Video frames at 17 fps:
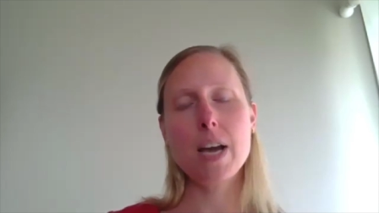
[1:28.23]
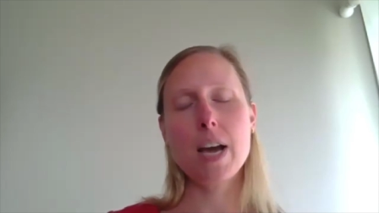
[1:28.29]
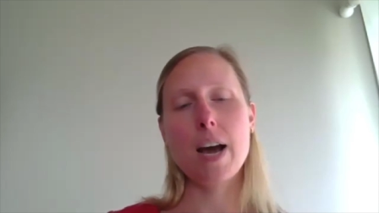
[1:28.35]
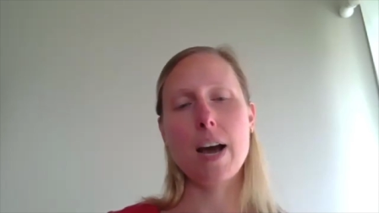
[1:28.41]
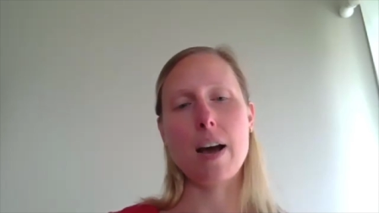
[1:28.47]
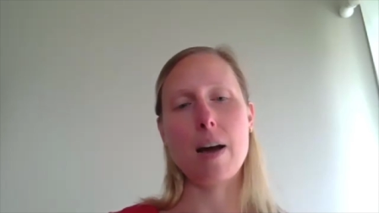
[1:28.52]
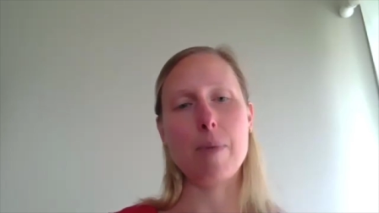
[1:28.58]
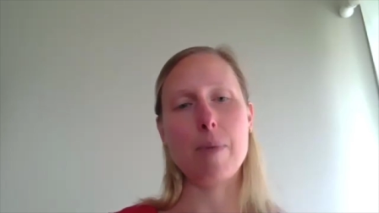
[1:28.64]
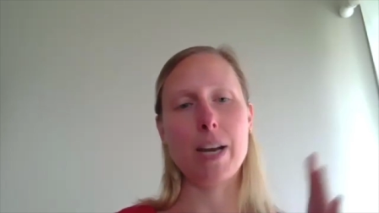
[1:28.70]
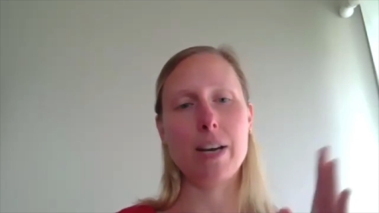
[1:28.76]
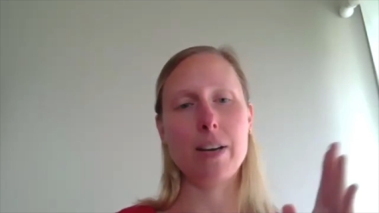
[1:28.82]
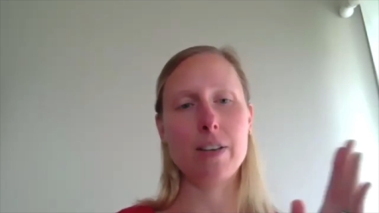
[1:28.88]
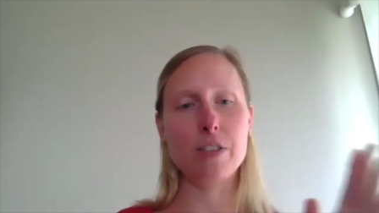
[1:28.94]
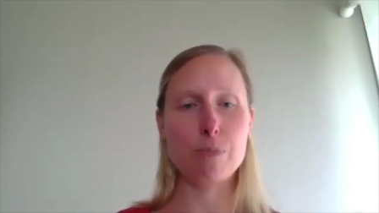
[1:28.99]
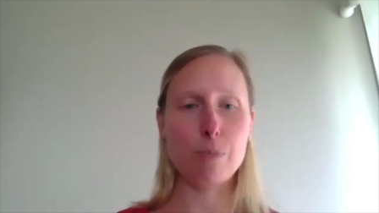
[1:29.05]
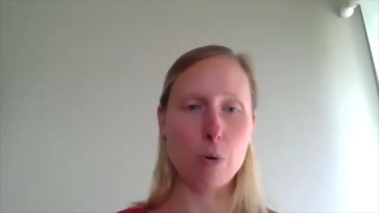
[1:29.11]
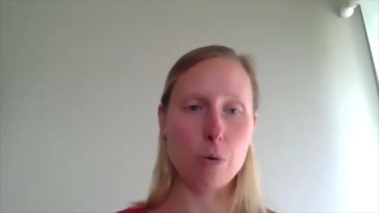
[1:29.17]
um, and it
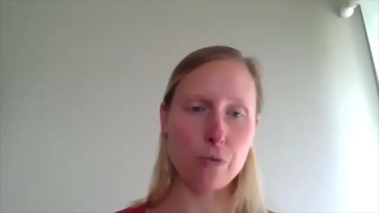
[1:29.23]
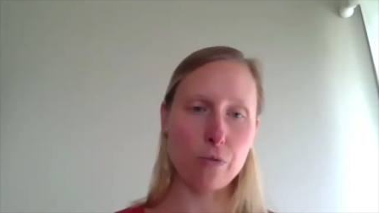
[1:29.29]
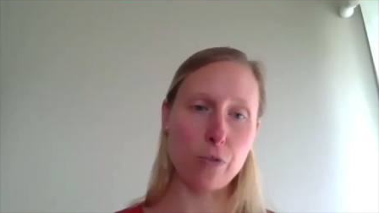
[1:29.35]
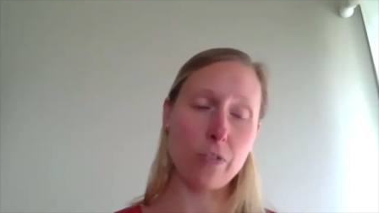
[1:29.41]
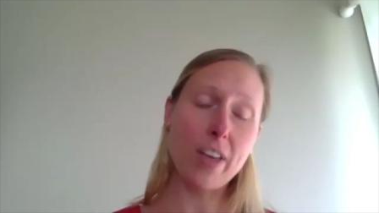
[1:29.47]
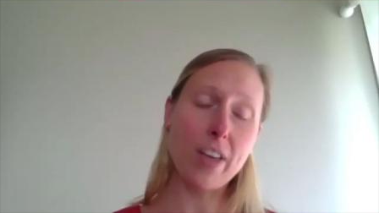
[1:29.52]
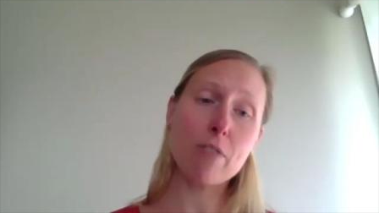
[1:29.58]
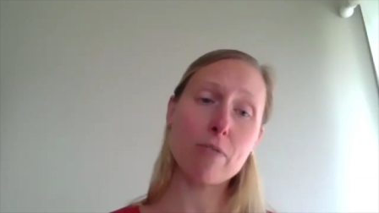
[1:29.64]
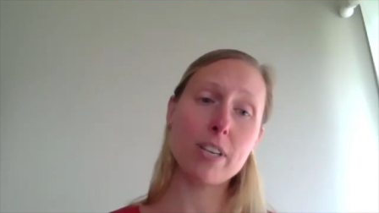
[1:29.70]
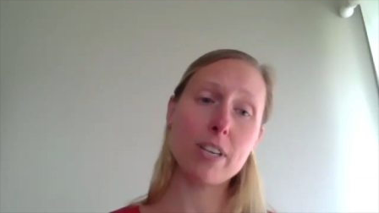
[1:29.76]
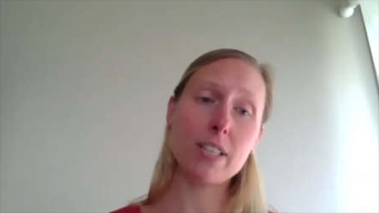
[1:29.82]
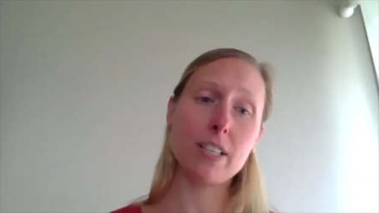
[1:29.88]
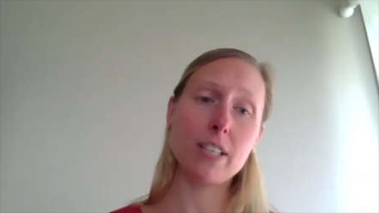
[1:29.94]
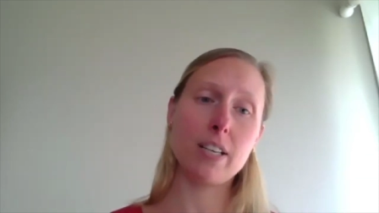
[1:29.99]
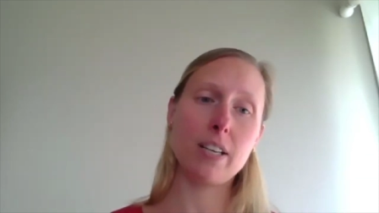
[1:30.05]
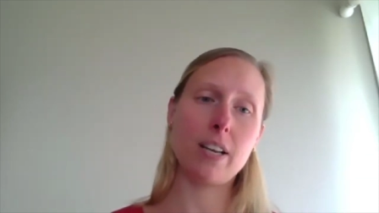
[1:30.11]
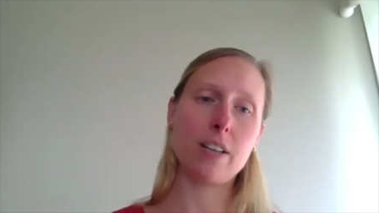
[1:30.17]
is both for that
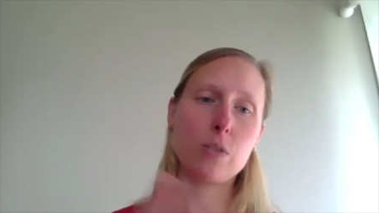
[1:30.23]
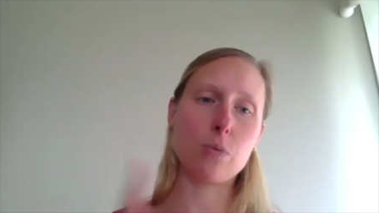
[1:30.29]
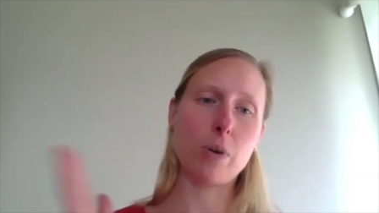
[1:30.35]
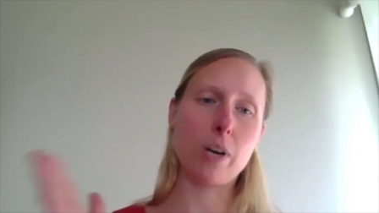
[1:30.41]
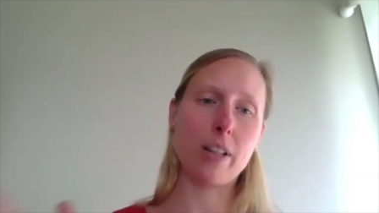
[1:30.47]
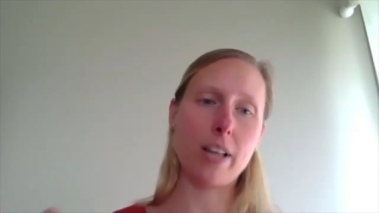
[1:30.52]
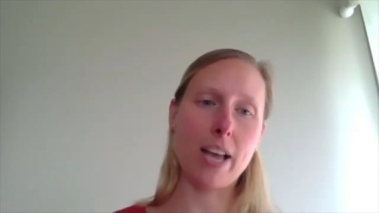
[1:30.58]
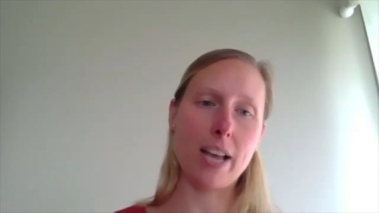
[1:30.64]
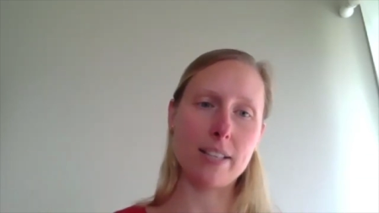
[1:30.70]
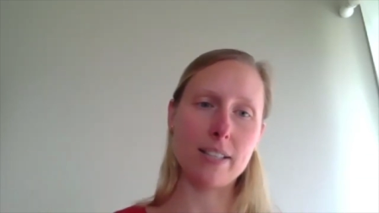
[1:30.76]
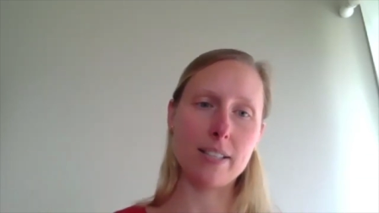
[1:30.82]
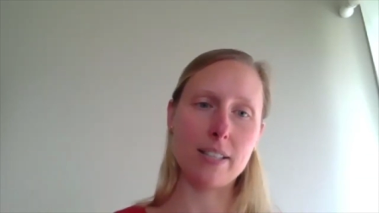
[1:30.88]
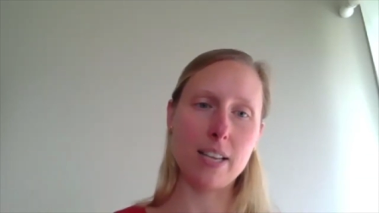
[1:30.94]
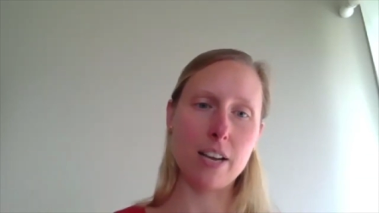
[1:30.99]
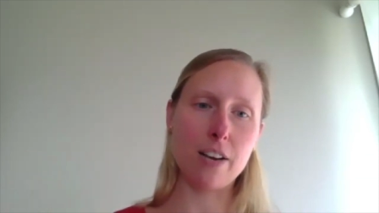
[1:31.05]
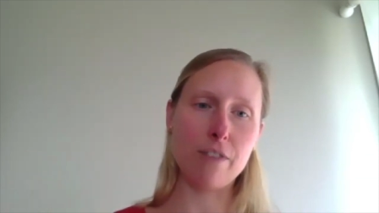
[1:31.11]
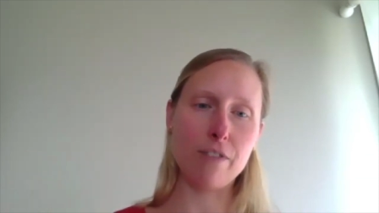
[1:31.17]
reason as well as the
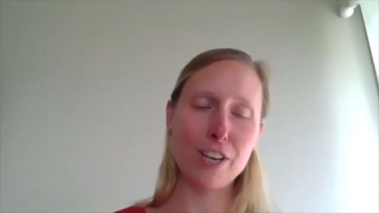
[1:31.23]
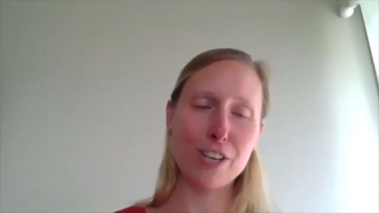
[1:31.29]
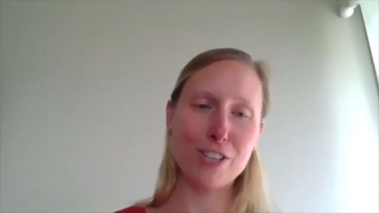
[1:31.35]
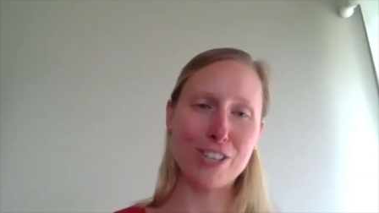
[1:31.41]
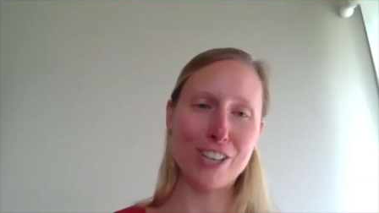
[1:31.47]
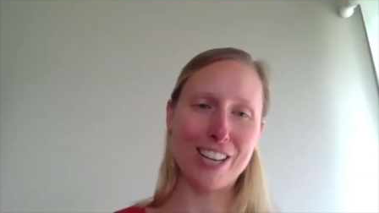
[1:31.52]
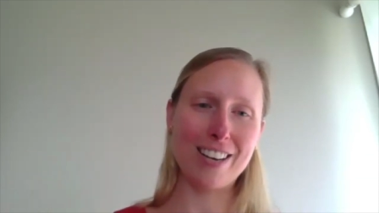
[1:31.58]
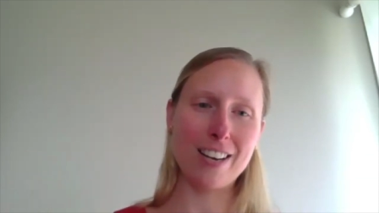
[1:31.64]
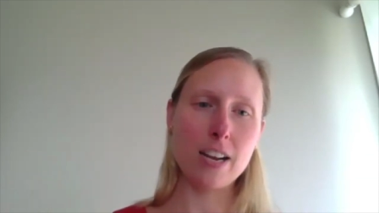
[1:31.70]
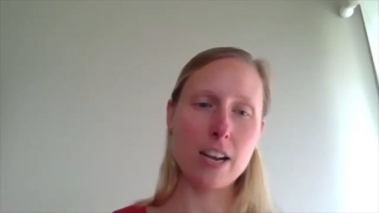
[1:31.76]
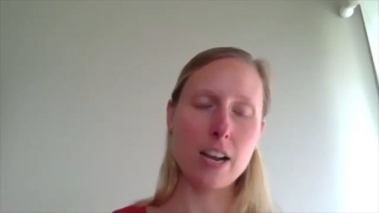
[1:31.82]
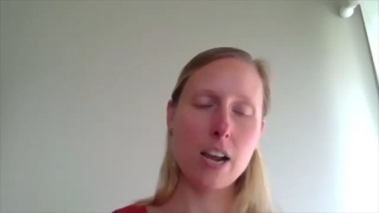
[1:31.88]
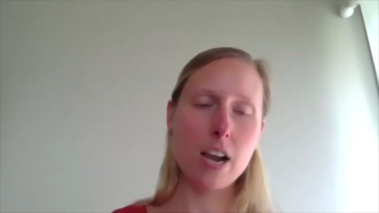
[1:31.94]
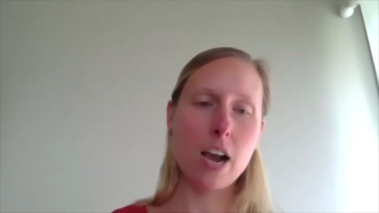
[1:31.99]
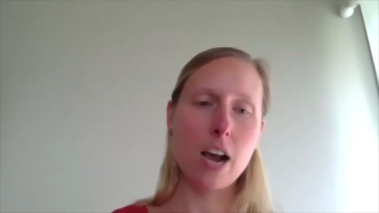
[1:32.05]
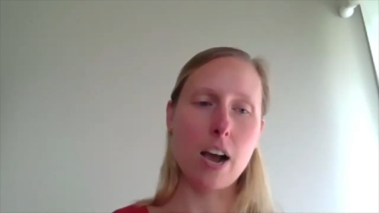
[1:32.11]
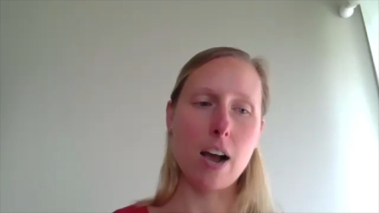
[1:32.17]
innovation
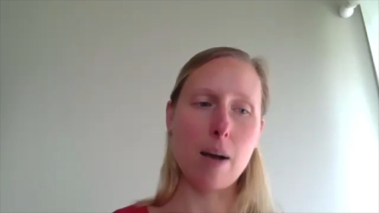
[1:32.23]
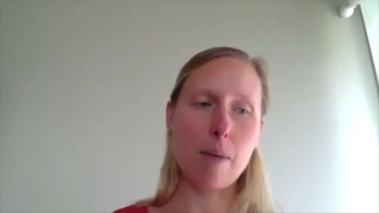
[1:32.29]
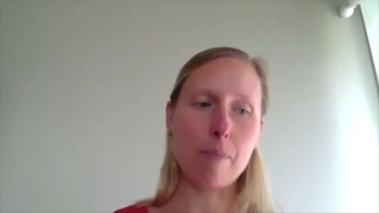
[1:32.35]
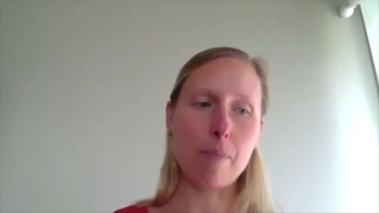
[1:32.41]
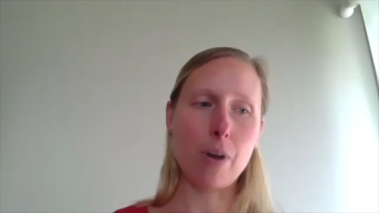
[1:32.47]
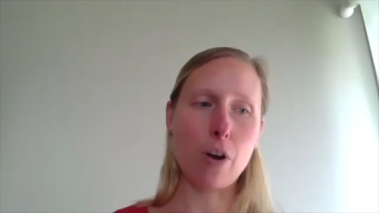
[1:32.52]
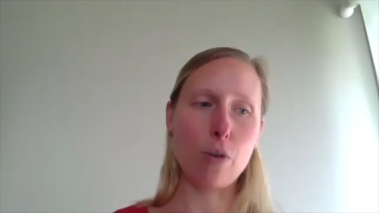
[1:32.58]
um,